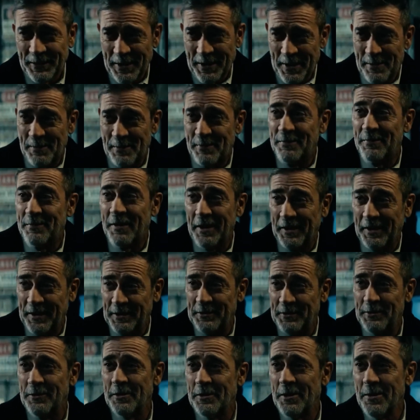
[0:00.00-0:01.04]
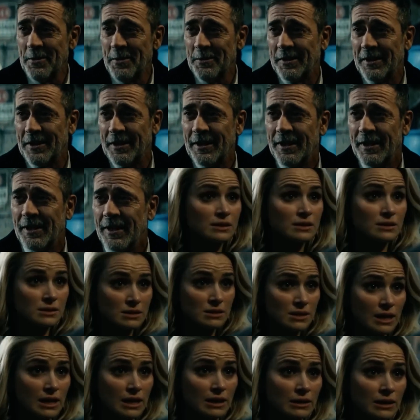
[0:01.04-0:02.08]
reference to Butcher's true
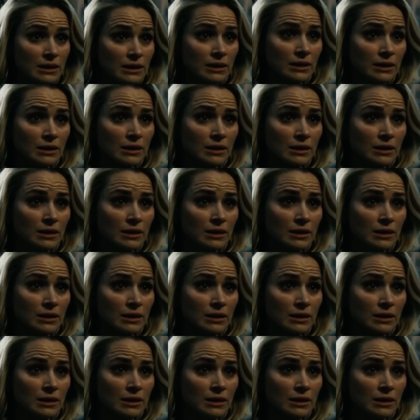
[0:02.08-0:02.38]
nature and the